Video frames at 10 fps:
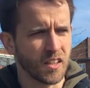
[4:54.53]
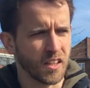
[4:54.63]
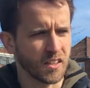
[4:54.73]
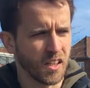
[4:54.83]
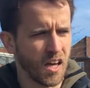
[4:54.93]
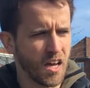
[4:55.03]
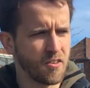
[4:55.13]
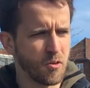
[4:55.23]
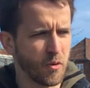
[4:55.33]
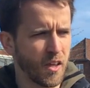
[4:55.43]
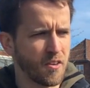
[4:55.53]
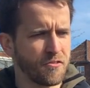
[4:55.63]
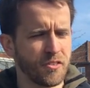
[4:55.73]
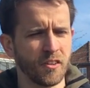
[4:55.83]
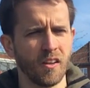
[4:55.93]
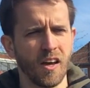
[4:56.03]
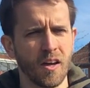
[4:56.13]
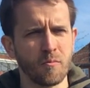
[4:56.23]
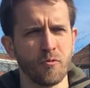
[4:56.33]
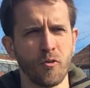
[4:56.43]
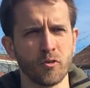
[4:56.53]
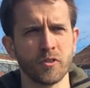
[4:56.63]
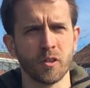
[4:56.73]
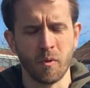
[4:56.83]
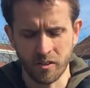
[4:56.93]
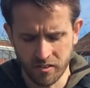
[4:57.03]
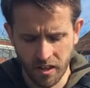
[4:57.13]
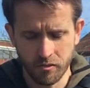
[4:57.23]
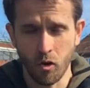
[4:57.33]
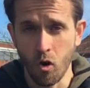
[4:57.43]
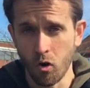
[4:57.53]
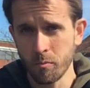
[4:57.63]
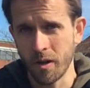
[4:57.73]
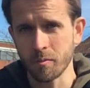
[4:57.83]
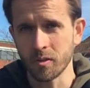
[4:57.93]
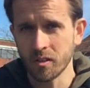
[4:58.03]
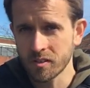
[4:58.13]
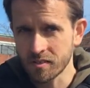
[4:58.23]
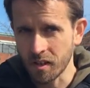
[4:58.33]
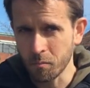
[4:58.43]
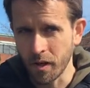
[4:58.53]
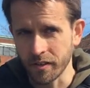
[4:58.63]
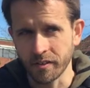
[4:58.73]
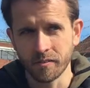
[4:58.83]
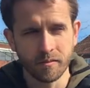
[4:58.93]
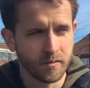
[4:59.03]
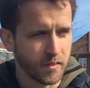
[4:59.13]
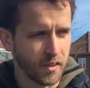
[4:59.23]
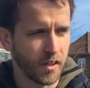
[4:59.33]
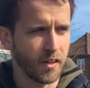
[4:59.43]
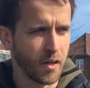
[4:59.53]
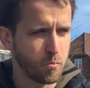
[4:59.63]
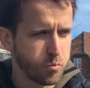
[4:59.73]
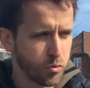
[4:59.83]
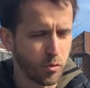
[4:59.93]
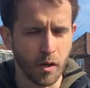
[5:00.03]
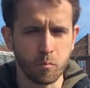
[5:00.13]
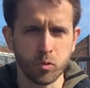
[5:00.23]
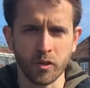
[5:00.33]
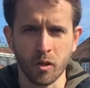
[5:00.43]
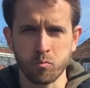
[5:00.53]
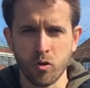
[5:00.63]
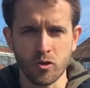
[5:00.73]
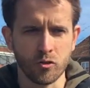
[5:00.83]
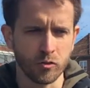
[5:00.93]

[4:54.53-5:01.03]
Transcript: Like I when I feel I'm forcing myself, or maybe somebody Yeah, I'm pr I'm putting a pressure.